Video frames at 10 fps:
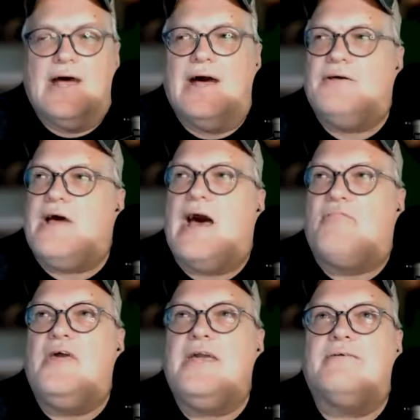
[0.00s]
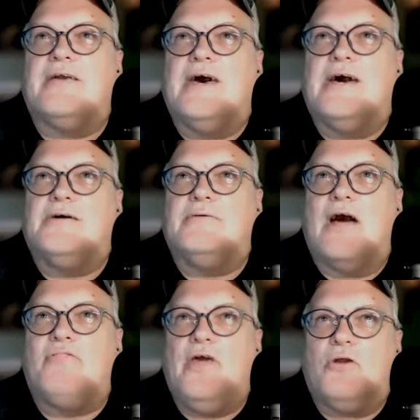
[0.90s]
I, I think uh,
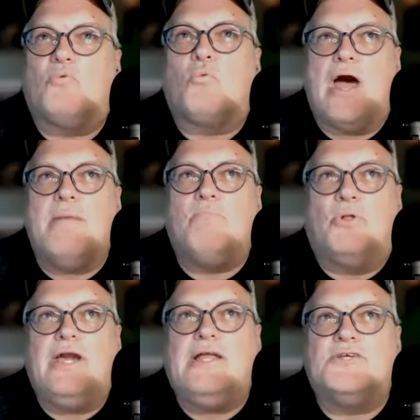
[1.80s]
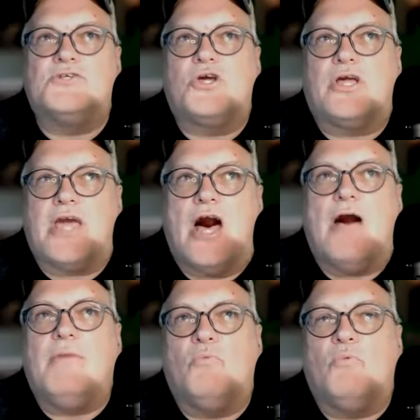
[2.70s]
I think Ryan Blaney's
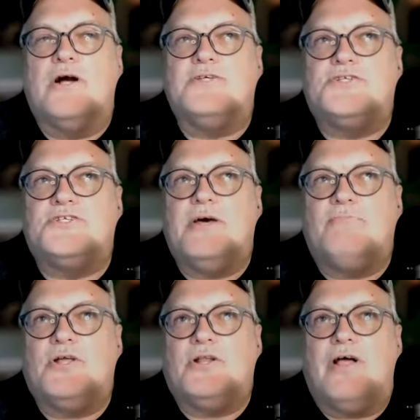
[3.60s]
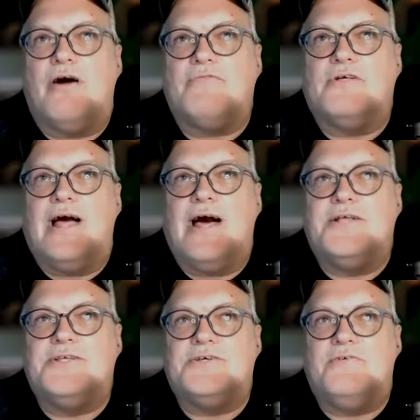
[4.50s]
comment was it's something along the
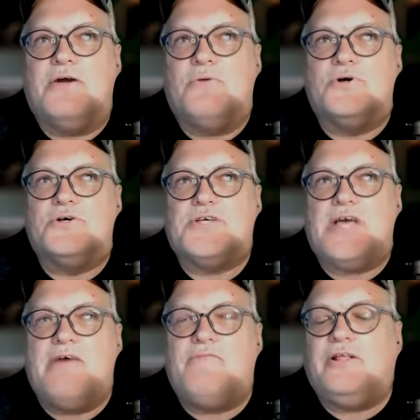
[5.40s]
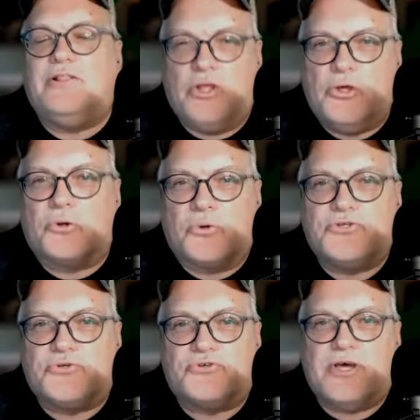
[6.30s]
lines of it was effing
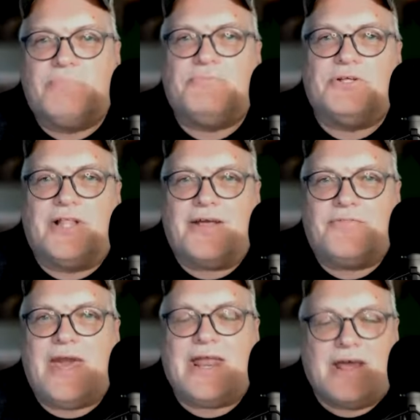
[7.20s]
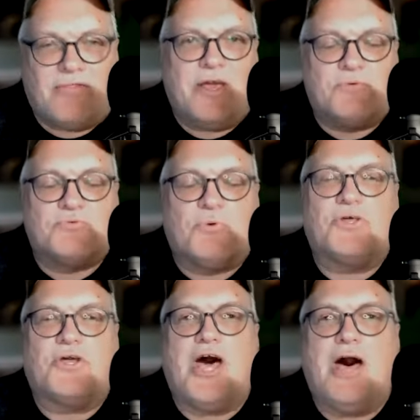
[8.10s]
ludicrous or something like that. I think was what
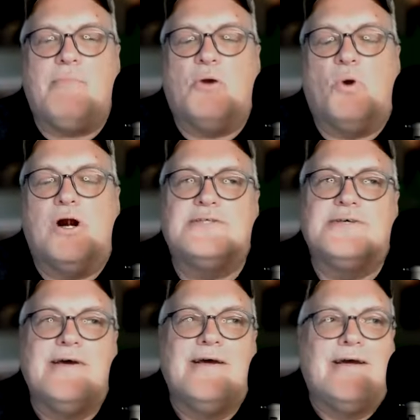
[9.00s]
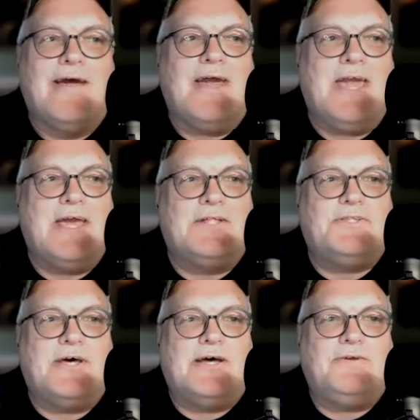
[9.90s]
the comment was. And
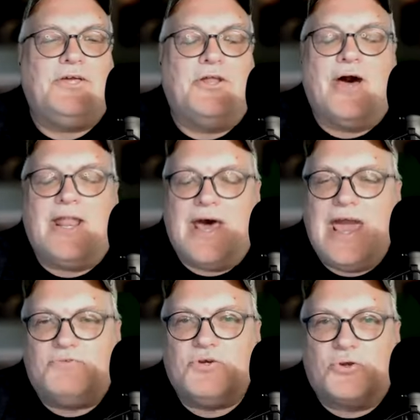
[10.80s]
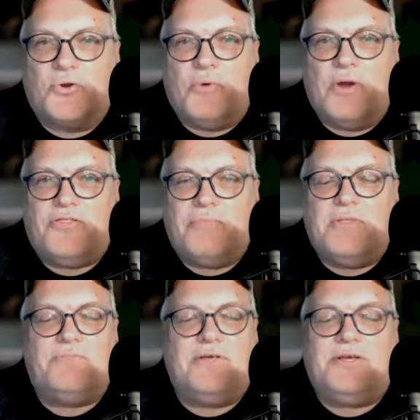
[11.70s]
uh, you know, and I have to agree with him.
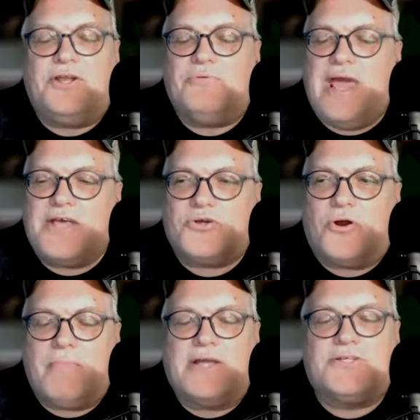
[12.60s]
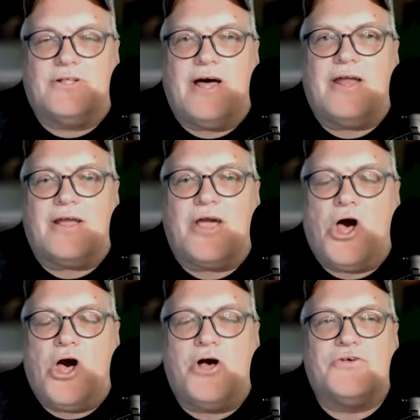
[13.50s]
You know, NASCAR makes a lot of
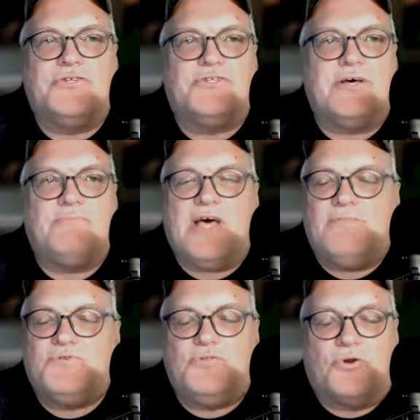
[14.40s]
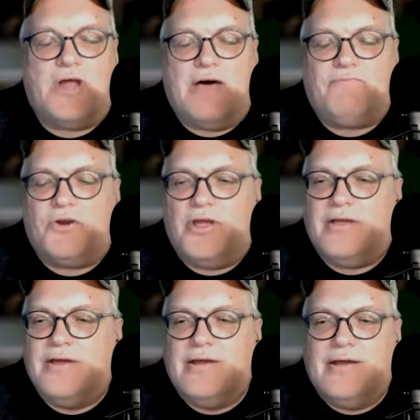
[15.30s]
calls, and sometimes they're not
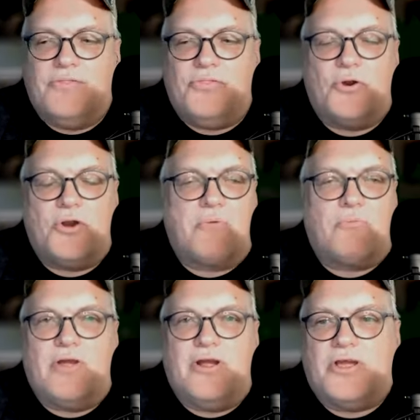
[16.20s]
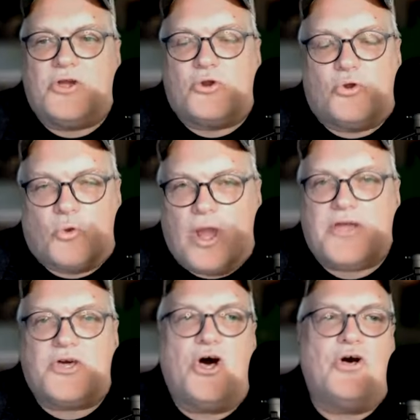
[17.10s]
very, they're not very
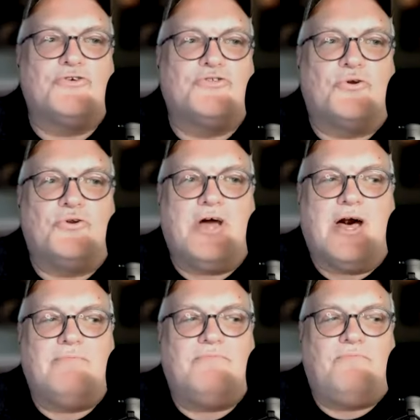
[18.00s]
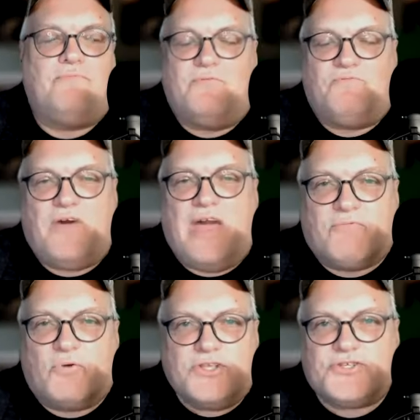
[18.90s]
great calls. They're not
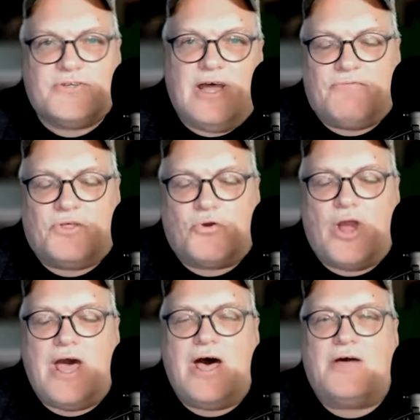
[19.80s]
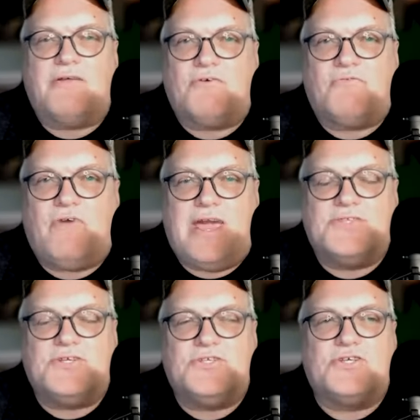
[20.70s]
favorites of the crowd, of the
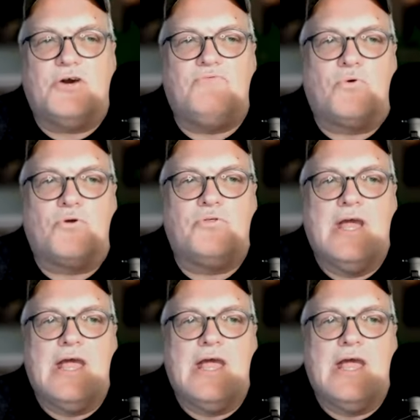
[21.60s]
fans, and so forth.